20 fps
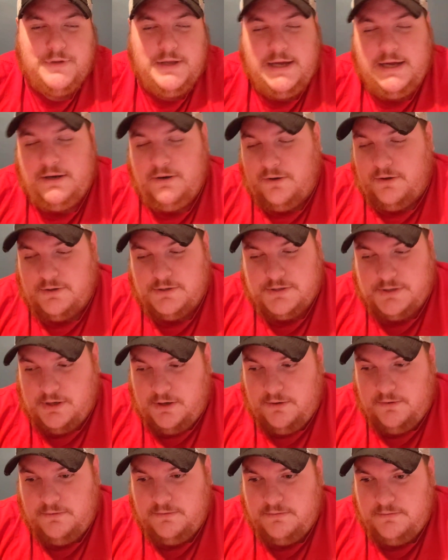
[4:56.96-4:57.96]
And
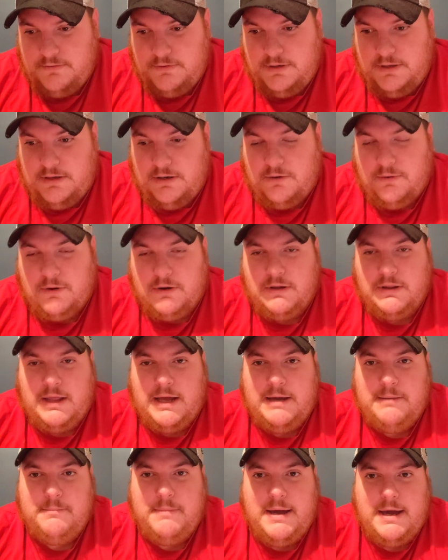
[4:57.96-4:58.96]
also, you know, our
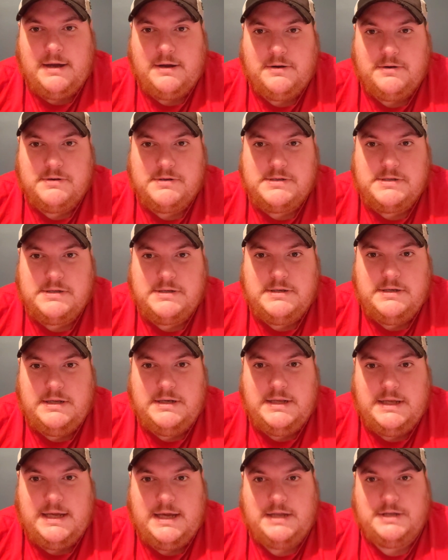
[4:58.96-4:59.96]
linebackers need
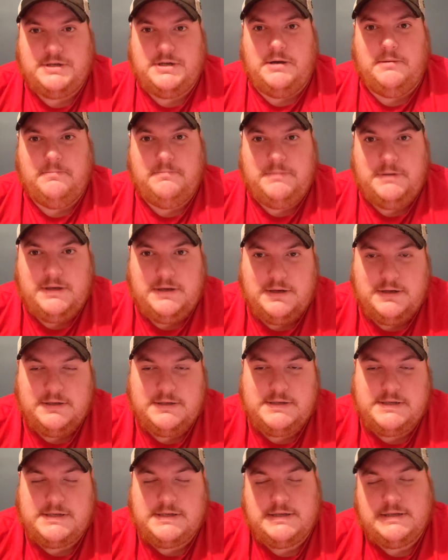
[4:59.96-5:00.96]
to catch up
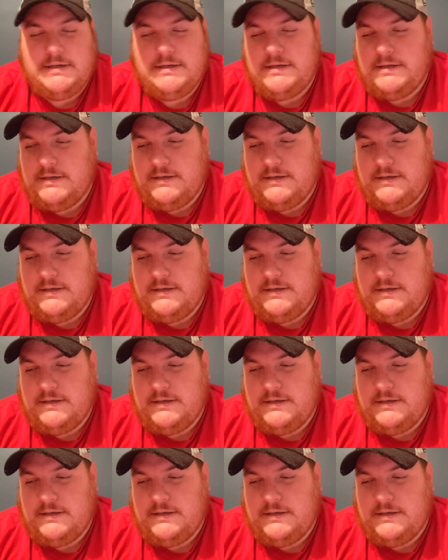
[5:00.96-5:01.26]
because,